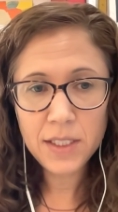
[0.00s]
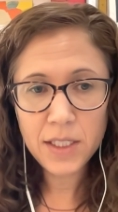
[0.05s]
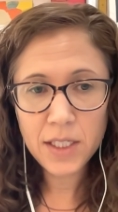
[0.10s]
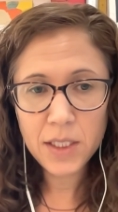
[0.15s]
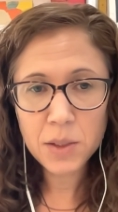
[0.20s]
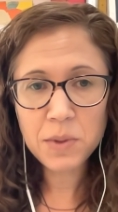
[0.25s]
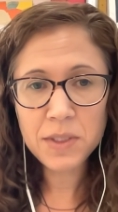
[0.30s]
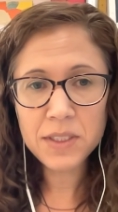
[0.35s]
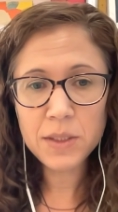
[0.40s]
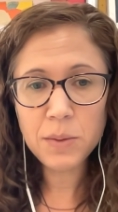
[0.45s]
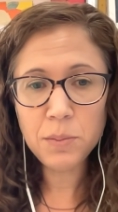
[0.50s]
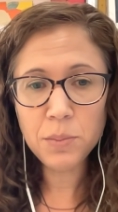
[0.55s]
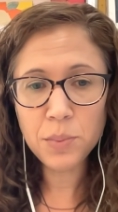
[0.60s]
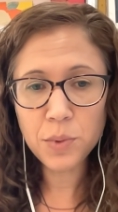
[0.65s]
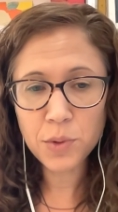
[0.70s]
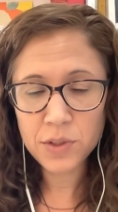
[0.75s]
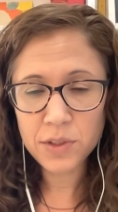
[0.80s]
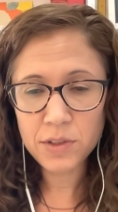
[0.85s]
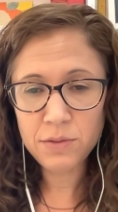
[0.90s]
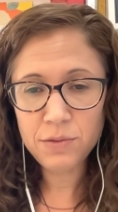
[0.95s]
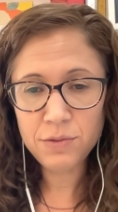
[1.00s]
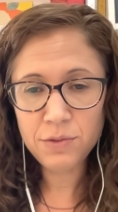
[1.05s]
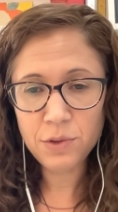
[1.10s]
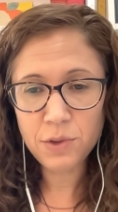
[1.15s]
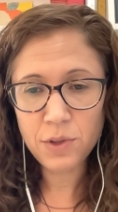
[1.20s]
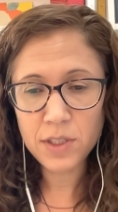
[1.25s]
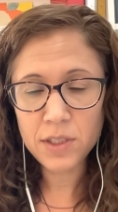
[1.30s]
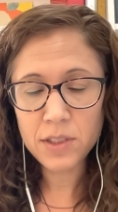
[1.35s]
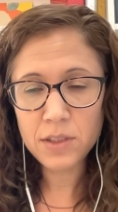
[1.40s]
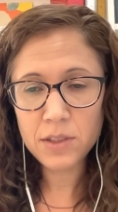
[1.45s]
that was important
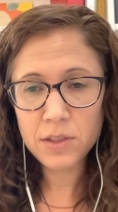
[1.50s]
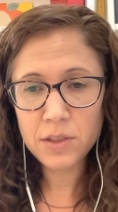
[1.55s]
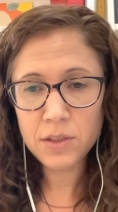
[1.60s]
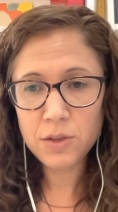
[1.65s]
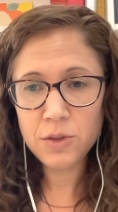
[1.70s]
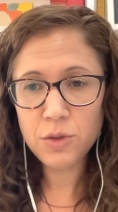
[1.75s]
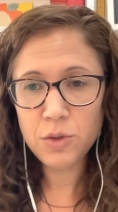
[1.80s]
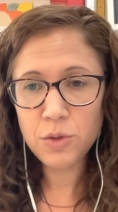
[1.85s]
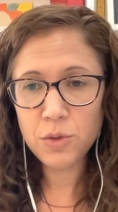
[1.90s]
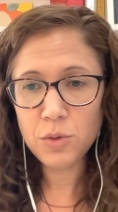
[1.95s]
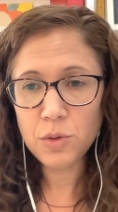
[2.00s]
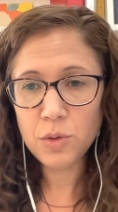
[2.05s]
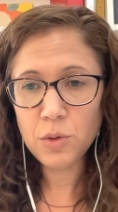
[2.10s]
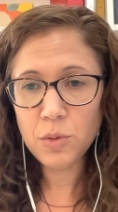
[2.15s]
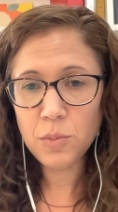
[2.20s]
for us to